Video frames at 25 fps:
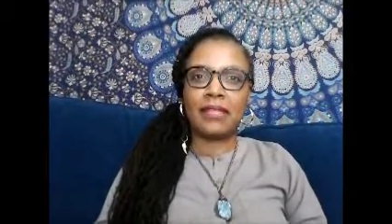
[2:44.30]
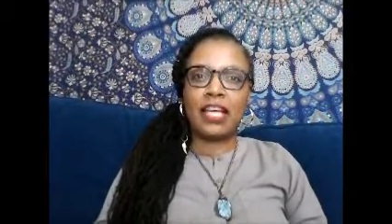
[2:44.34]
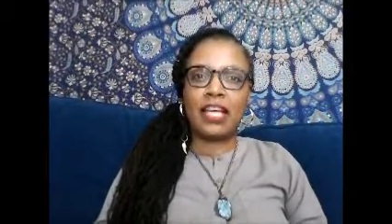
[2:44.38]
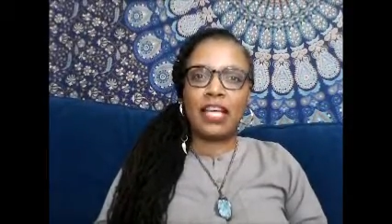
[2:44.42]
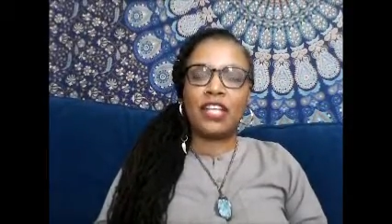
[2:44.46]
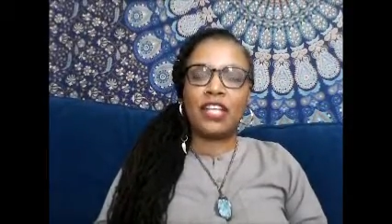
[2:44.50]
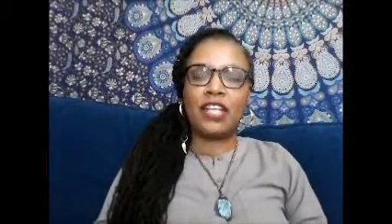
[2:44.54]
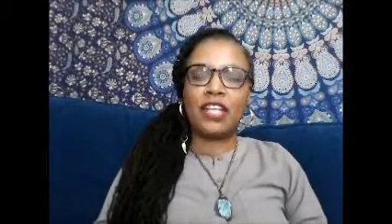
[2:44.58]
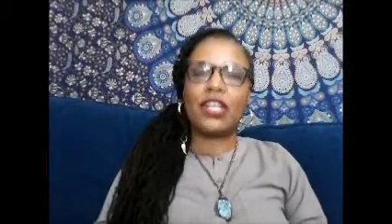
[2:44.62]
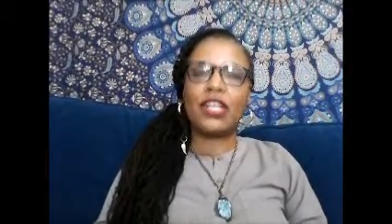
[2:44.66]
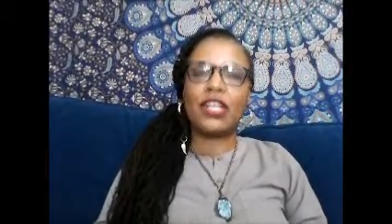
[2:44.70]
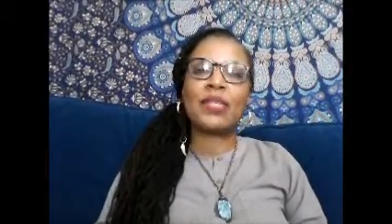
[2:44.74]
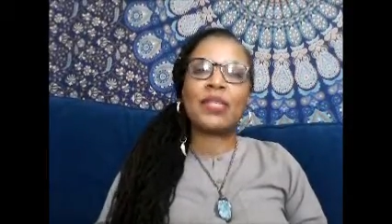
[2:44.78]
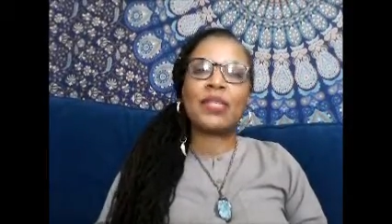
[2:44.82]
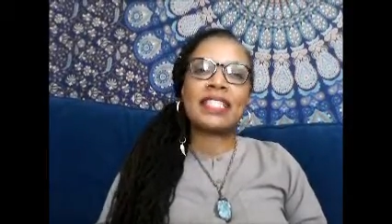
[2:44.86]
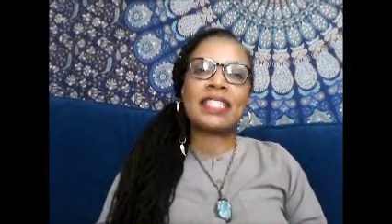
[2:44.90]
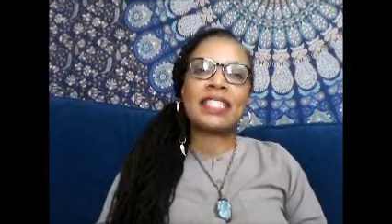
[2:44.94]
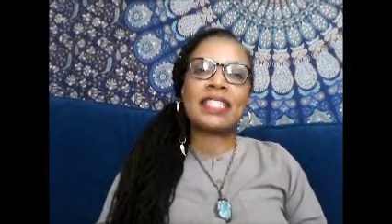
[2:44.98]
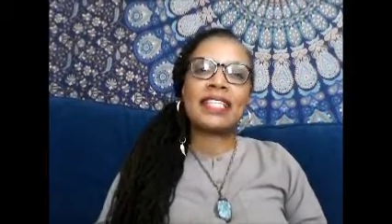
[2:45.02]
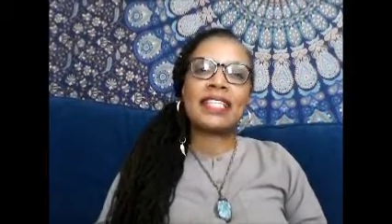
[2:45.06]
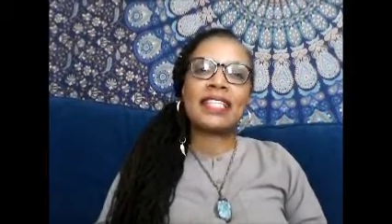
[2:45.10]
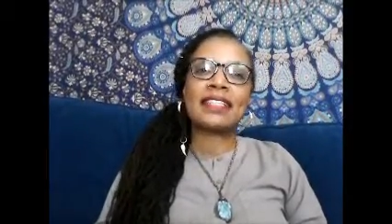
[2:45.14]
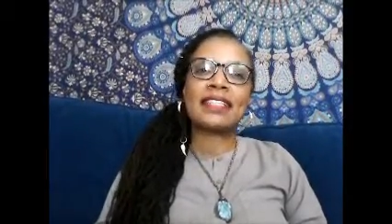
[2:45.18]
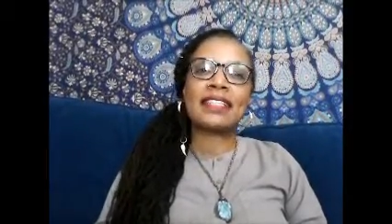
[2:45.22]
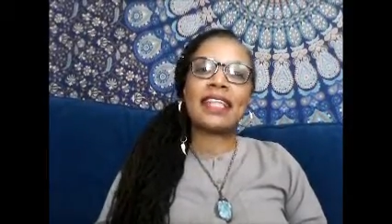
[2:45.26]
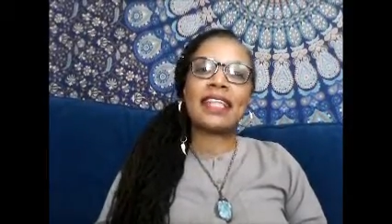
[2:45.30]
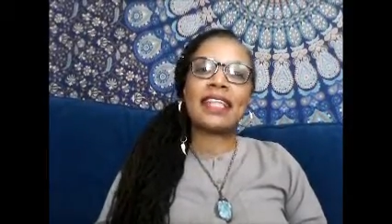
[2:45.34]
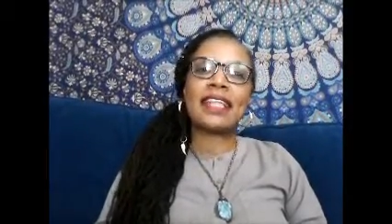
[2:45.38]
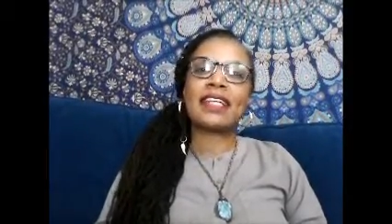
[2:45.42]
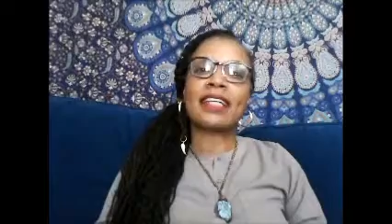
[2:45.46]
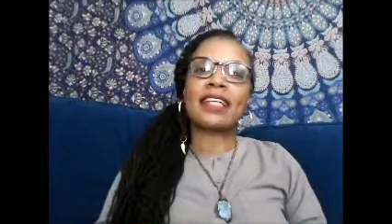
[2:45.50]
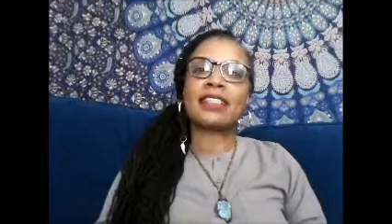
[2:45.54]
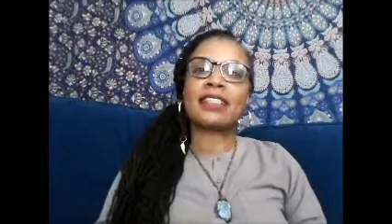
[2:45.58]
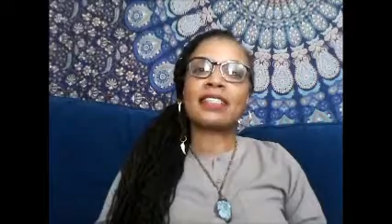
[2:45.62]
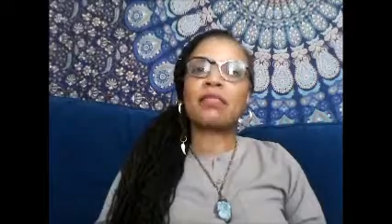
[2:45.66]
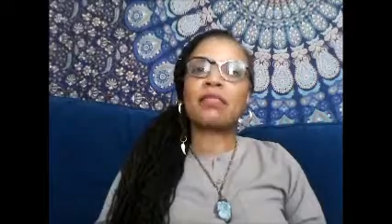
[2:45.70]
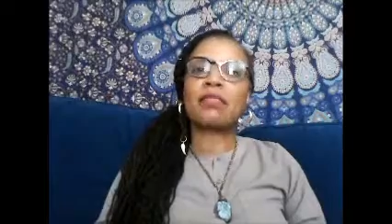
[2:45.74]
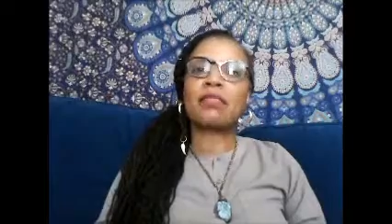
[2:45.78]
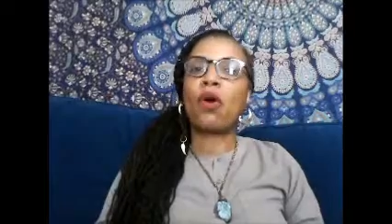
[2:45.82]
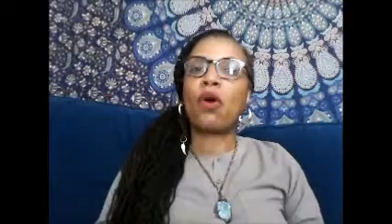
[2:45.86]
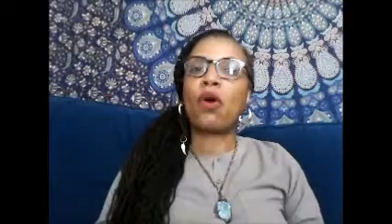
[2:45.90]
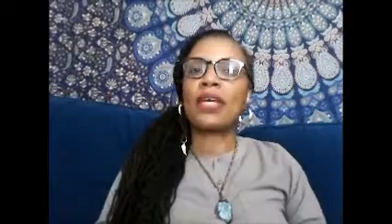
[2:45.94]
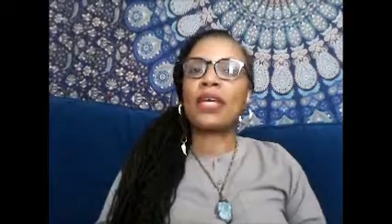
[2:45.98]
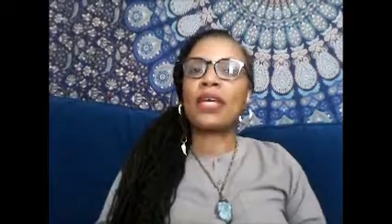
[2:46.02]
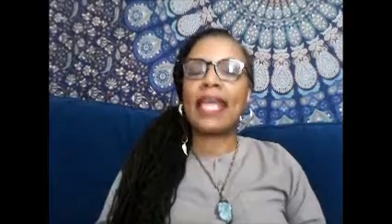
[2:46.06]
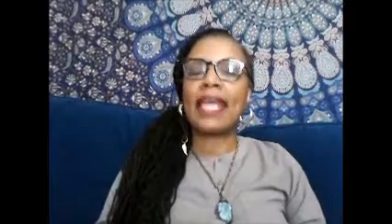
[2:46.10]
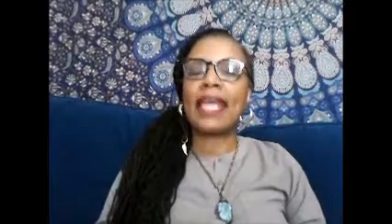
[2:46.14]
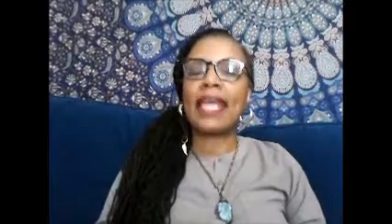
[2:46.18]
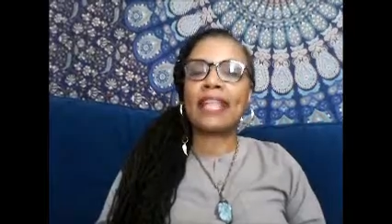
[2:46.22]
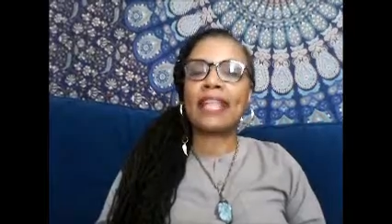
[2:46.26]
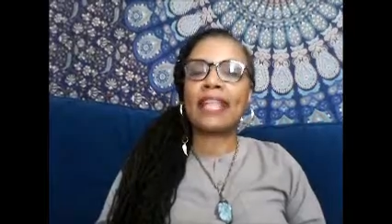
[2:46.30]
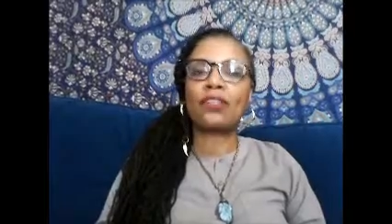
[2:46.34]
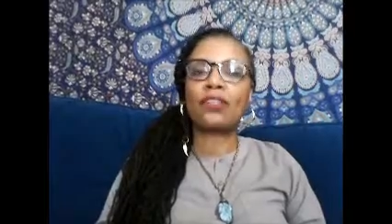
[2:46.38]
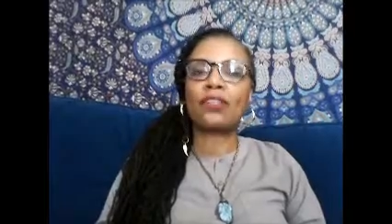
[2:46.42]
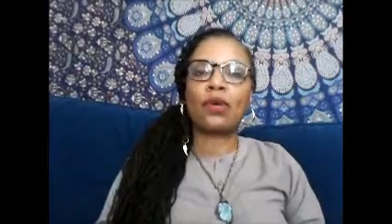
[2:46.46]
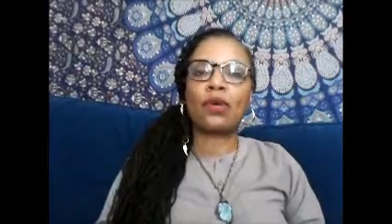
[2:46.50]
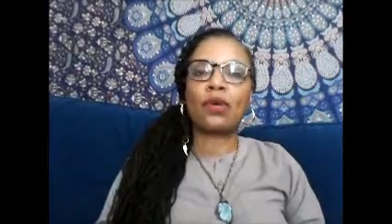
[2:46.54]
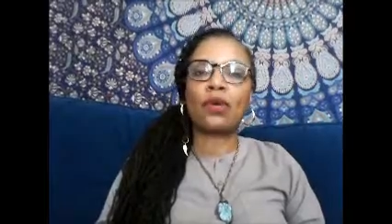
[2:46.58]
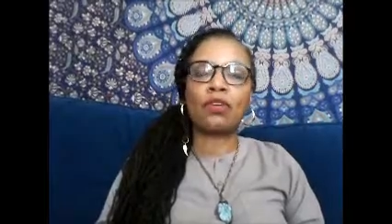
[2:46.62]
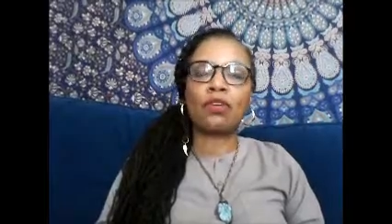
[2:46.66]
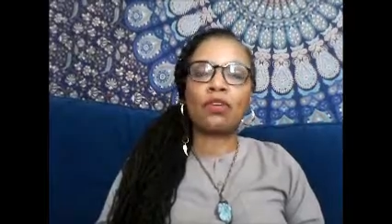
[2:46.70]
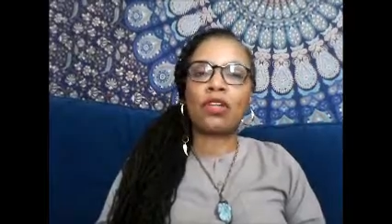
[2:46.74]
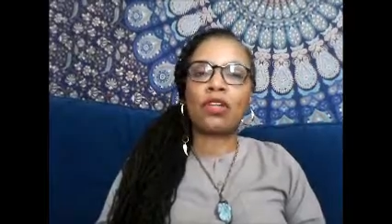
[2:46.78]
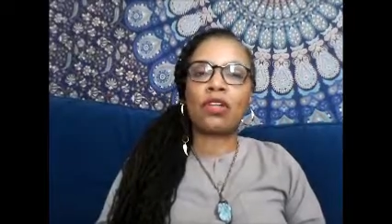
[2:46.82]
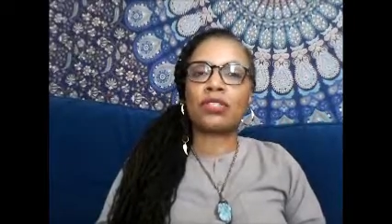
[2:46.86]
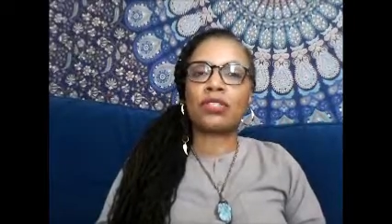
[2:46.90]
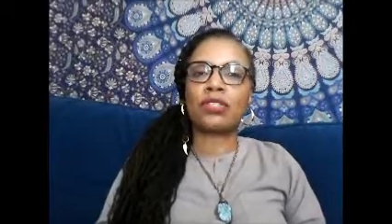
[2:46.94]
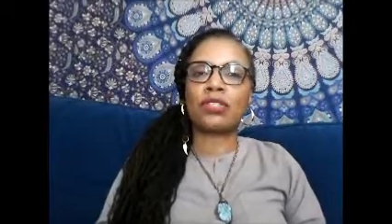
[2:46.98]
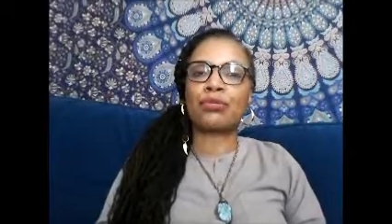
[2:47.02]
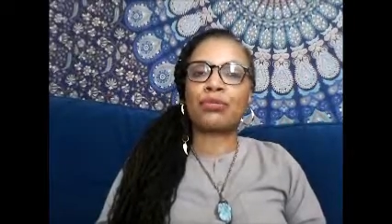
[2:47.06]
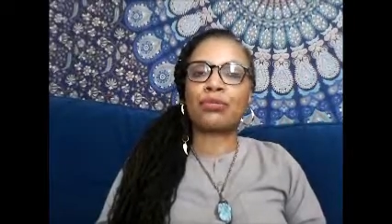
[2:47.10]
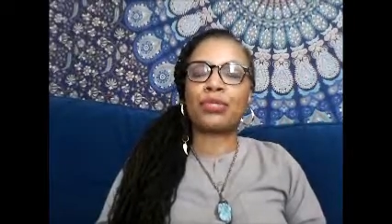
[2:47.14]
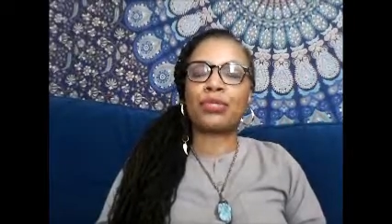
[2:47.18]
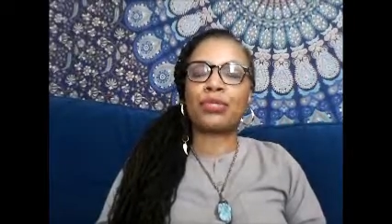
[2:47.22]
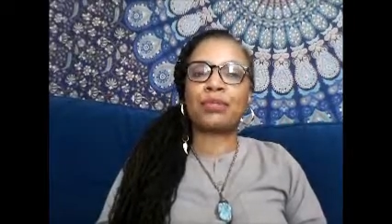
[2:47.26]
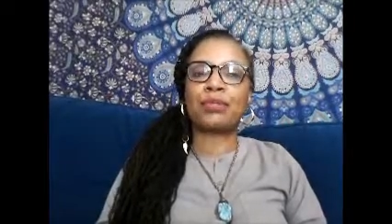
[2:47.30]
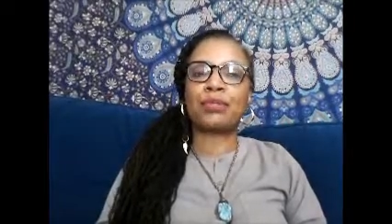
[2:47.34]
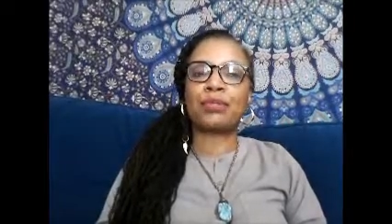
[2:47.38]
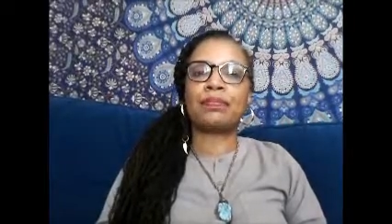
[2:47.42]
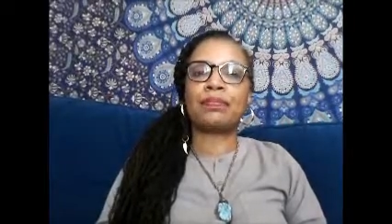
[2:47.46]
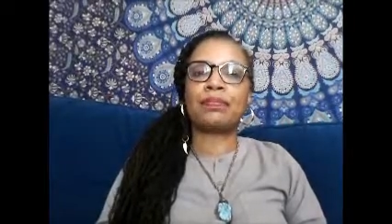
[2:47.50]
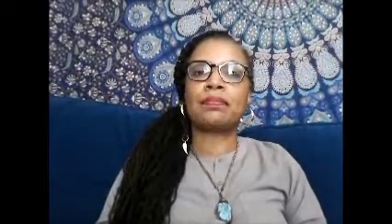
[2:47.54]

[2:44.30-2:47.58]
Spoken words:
Notice things like a small candle across the room,